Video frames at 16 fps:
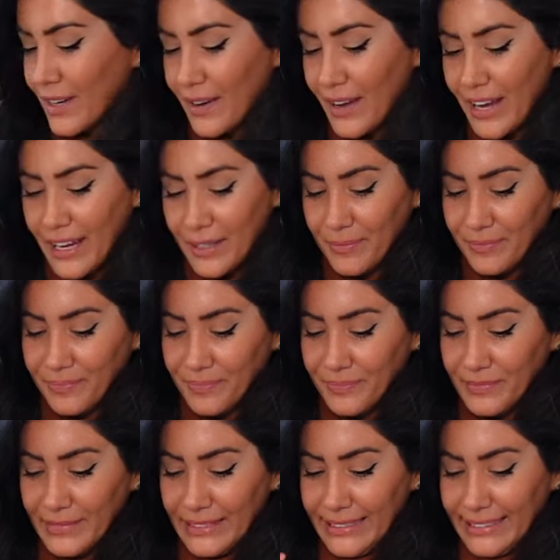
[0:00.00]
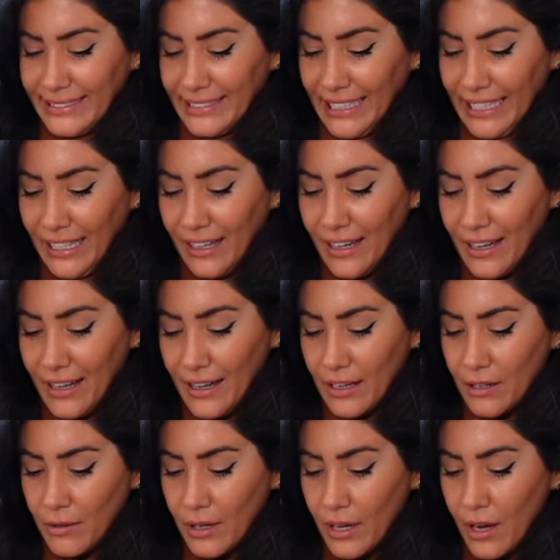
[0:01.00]
okay.
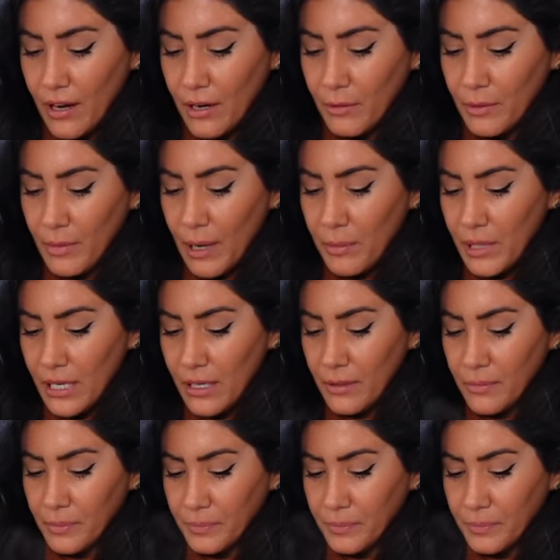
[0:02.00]
i cuddle with mommy.